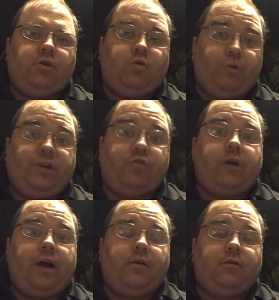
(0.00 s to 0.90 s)

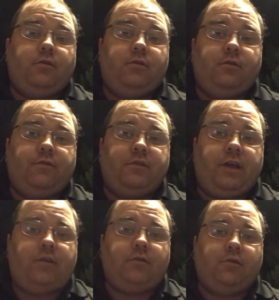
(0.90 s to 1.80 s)
retrial for
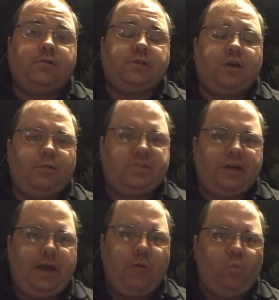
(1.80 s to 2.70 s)
Daniel Holtzclaw, which
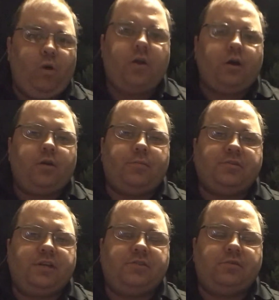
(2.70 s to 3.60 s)
I
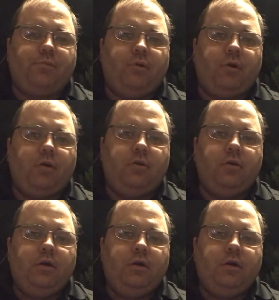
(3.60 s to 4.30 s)
100% support.